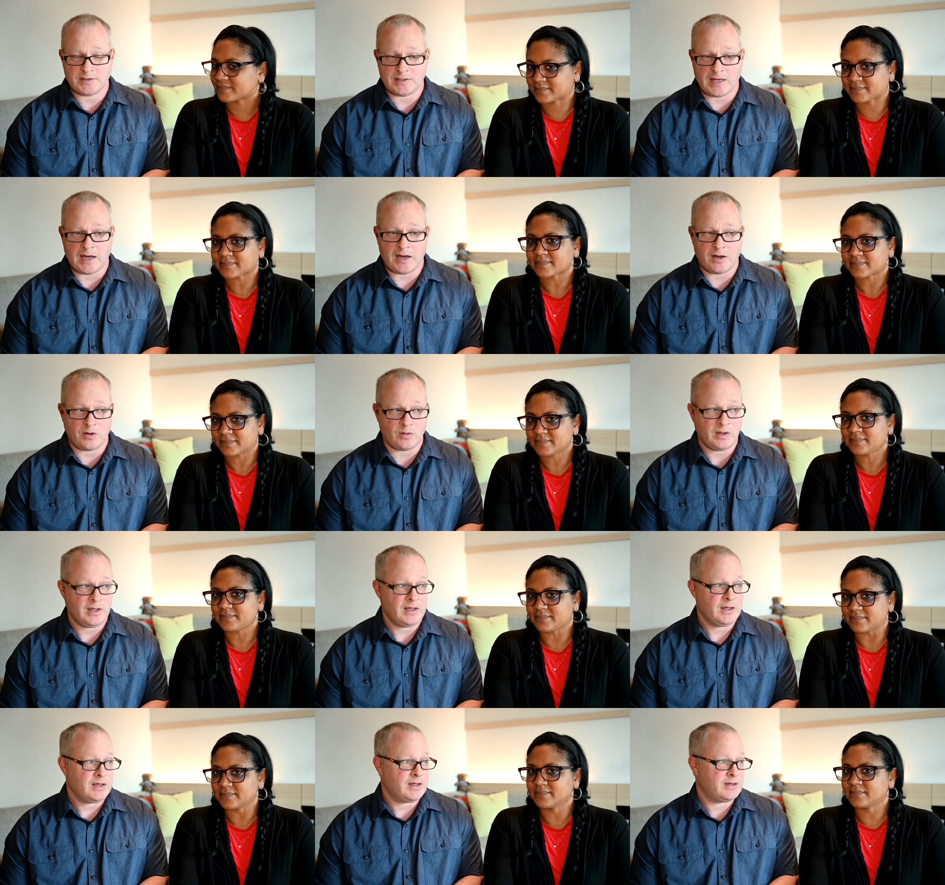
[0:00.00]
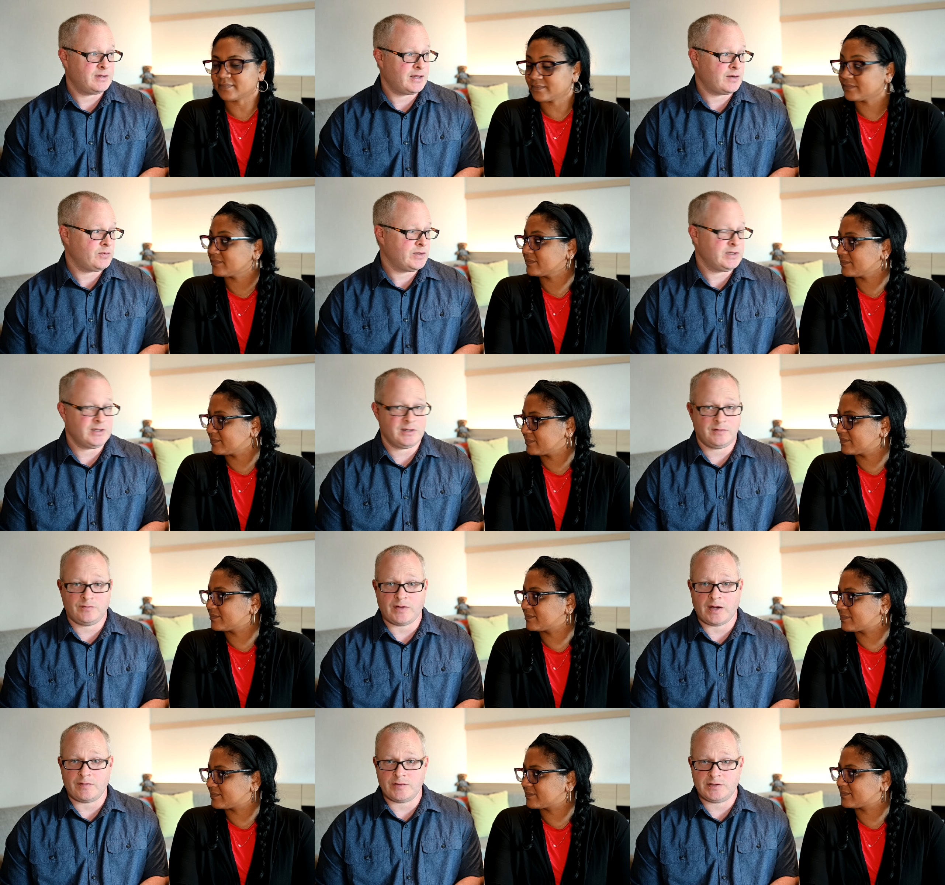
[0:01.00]
Speaker 1: now than we did
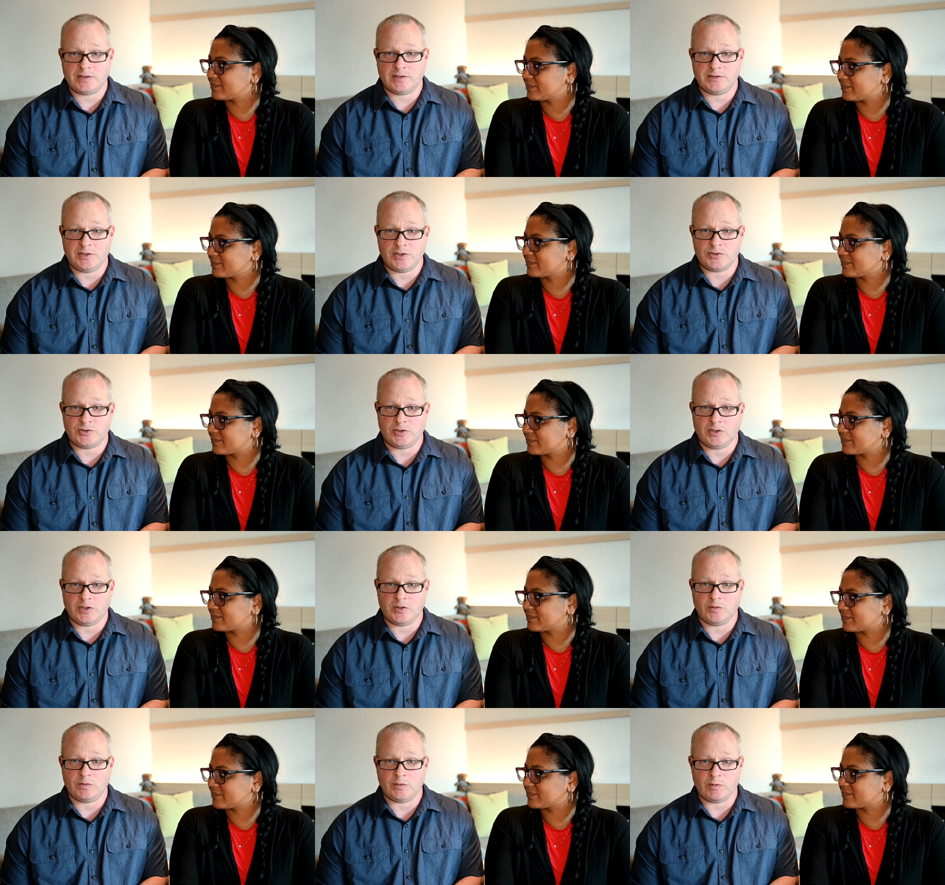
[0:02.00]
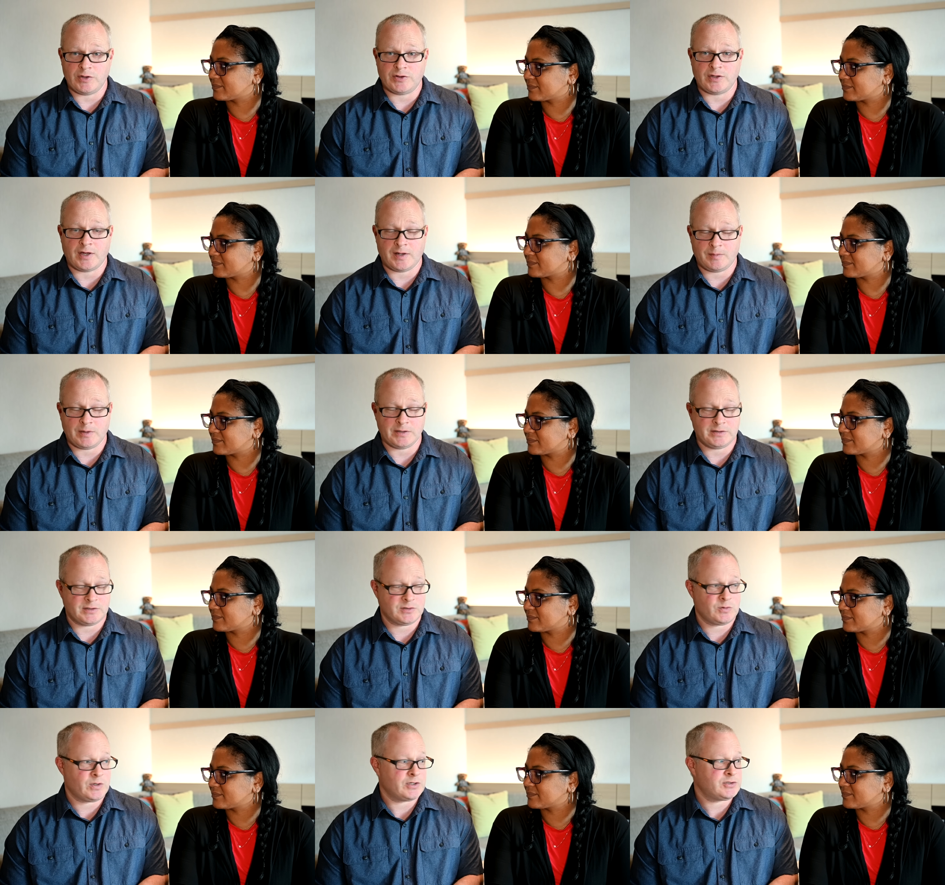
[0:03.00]
five or six years ago when we thought about this
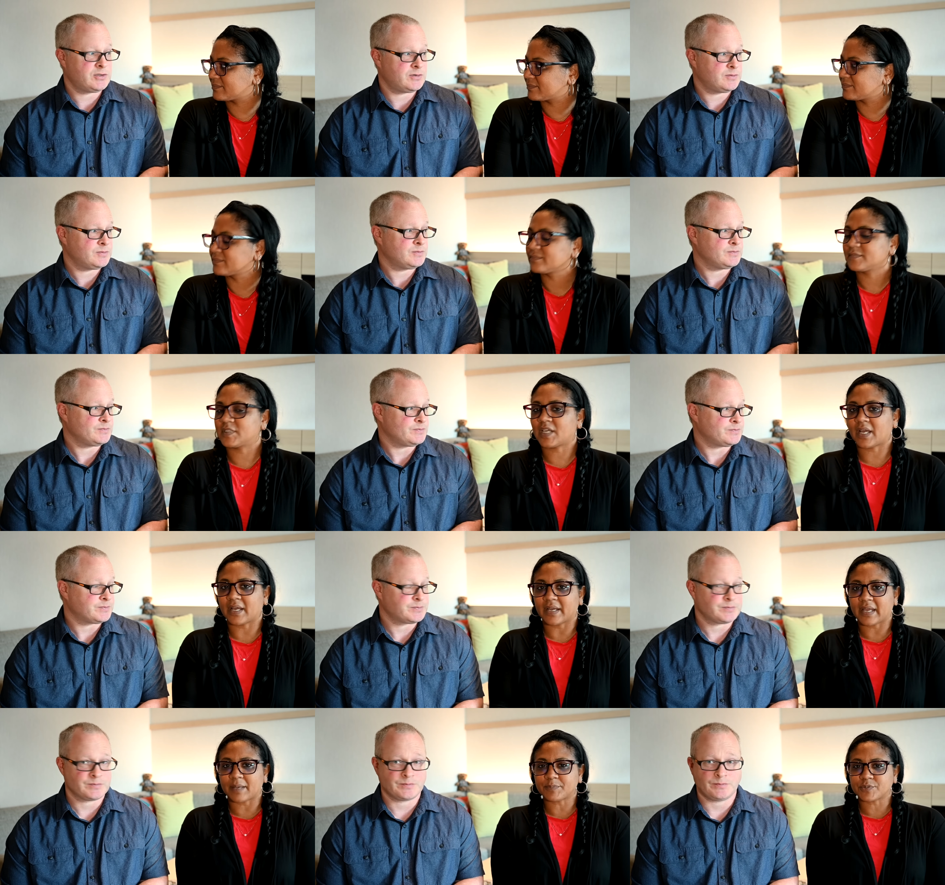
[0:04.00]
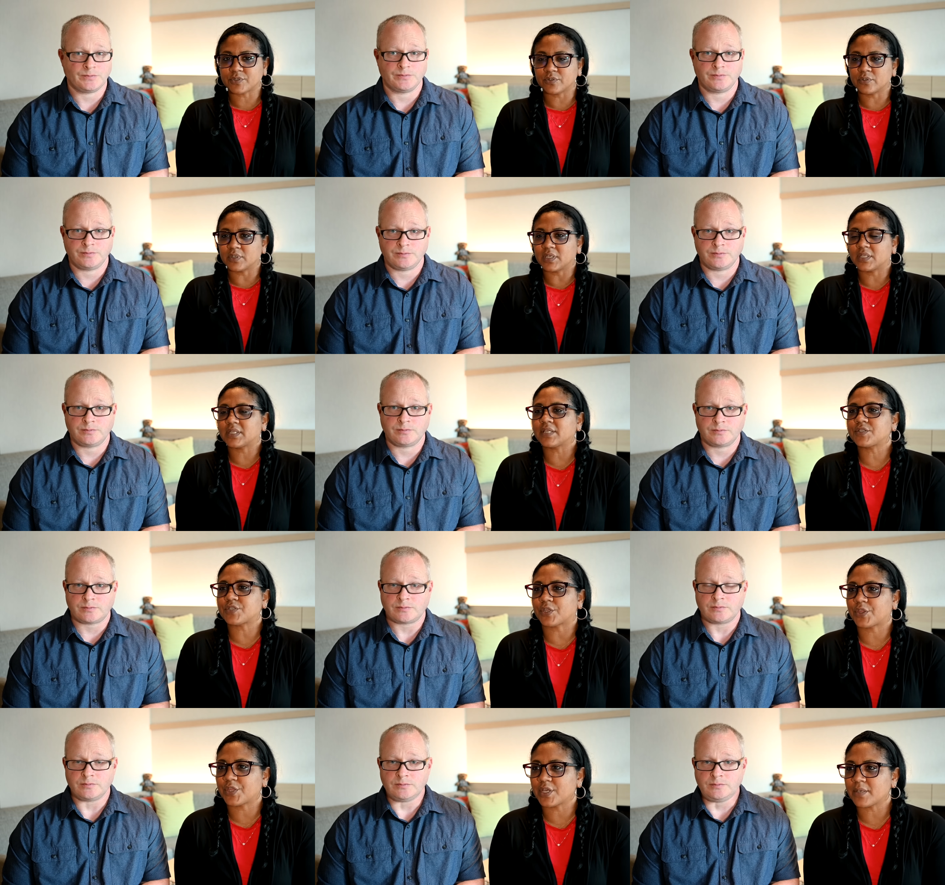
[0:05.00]
question.
Speaker 2: Yeah, absolutely. And that's the
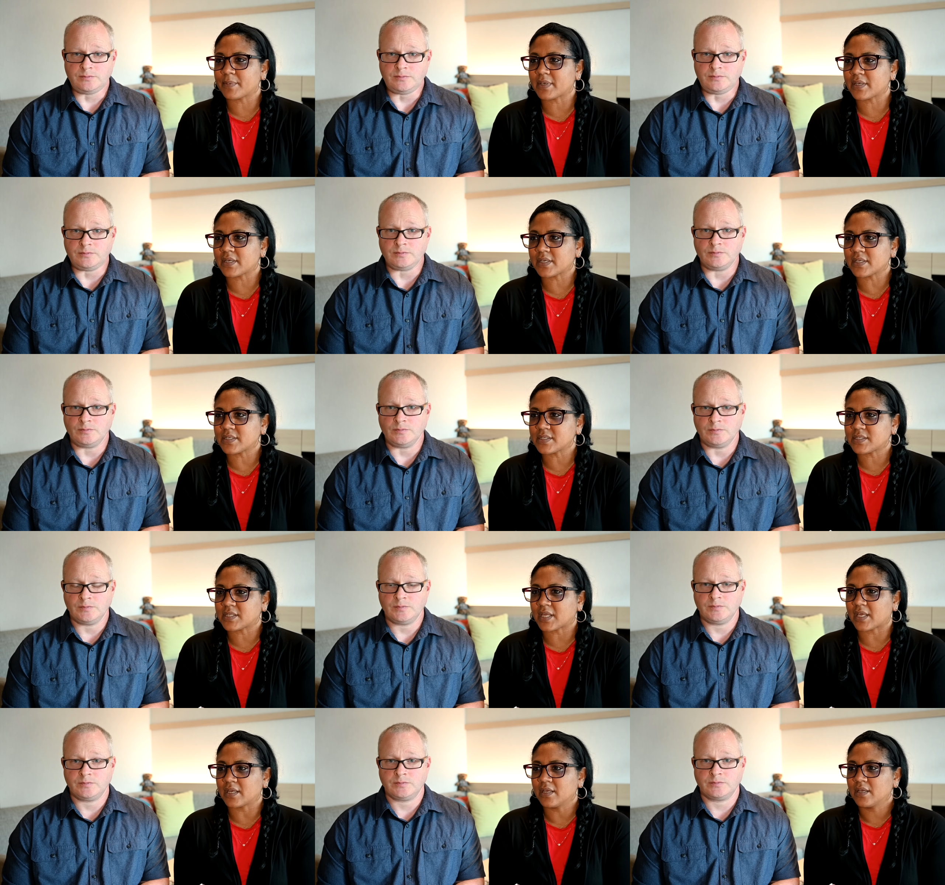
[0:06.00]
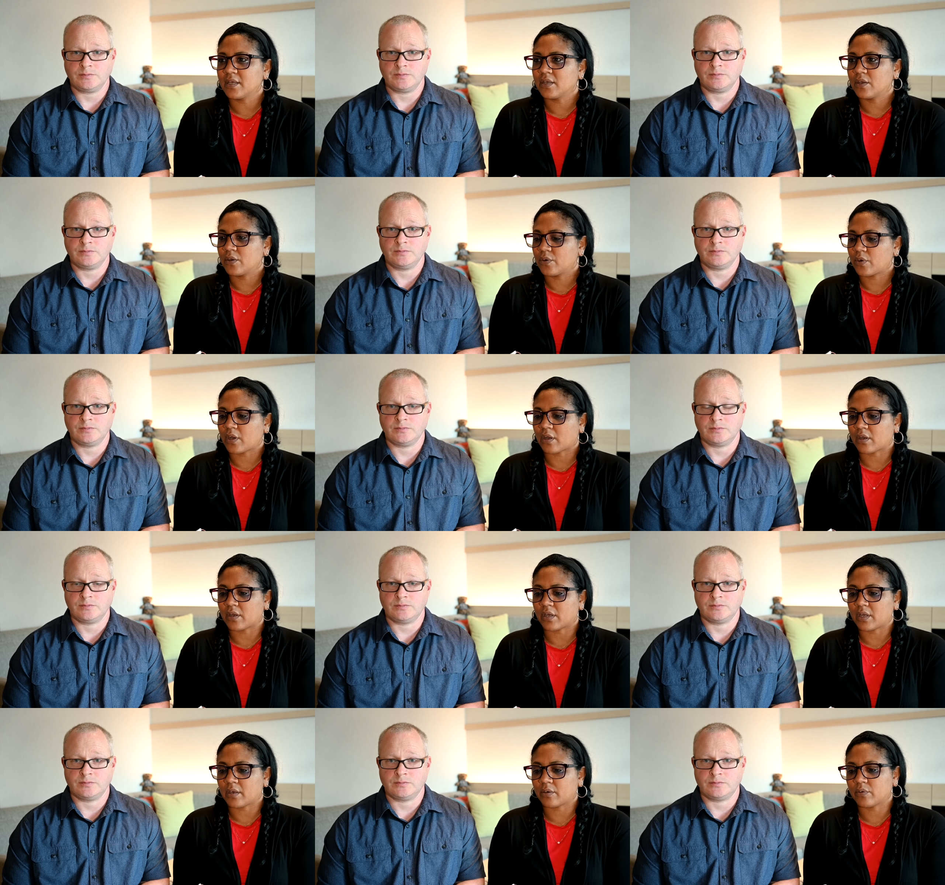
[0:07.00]
thing about it is that uh,
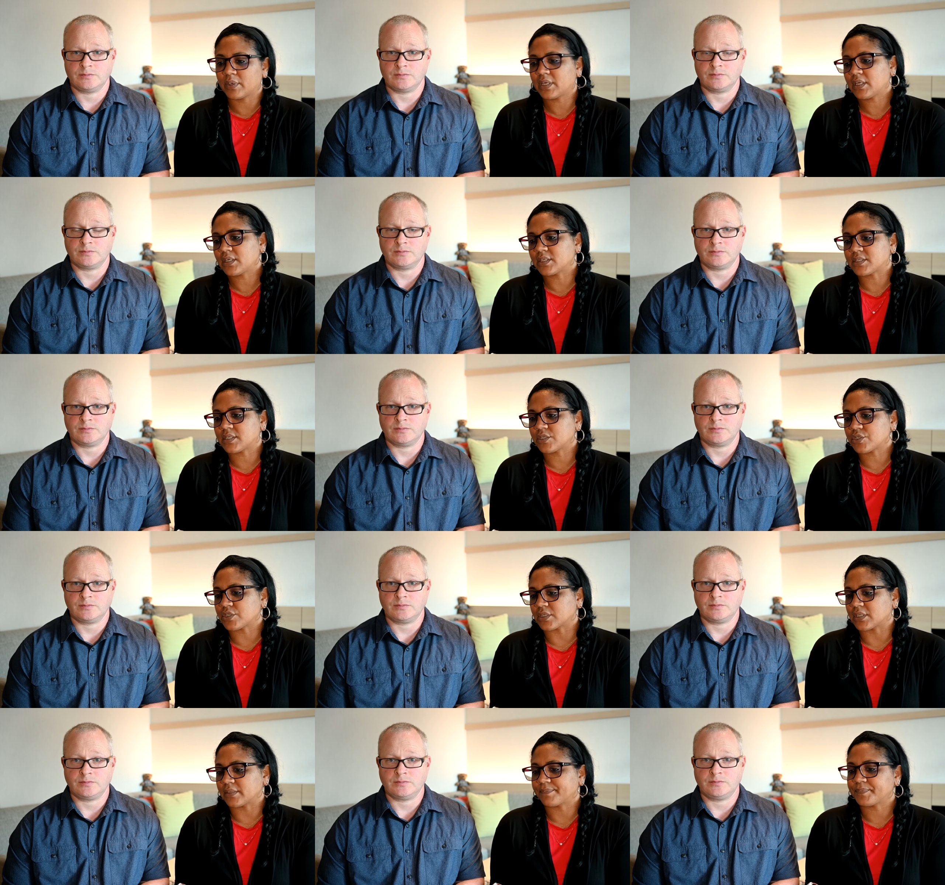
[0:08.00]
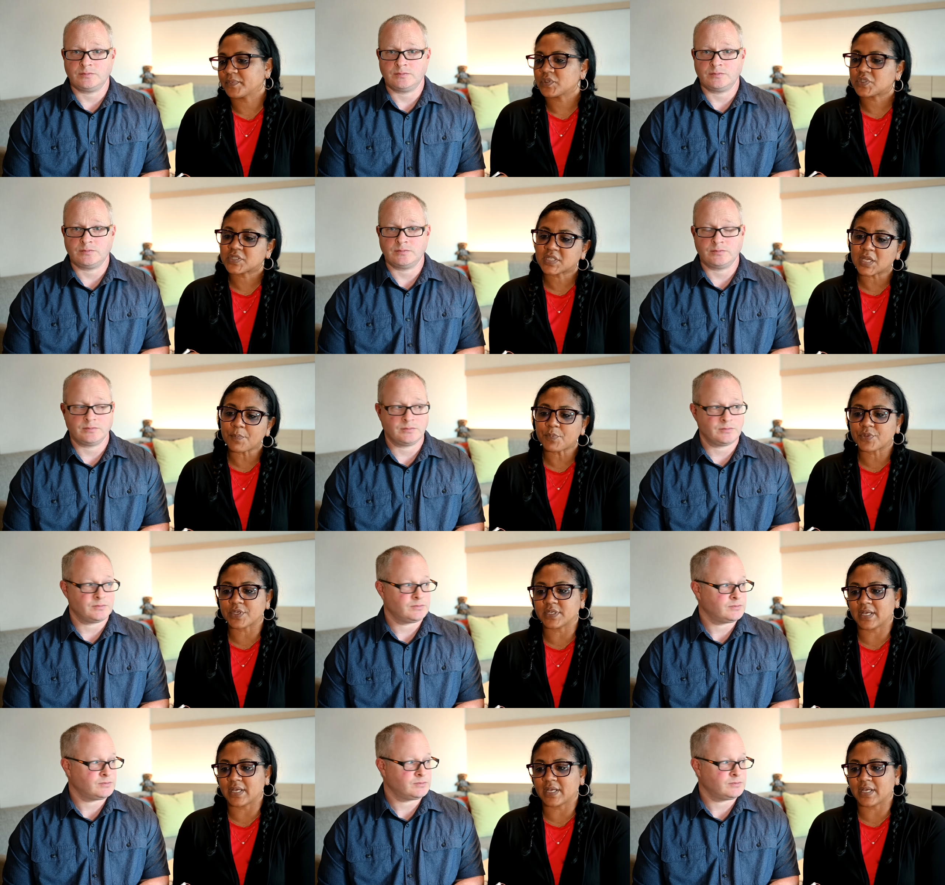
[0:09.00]
we didn't essentially skipped the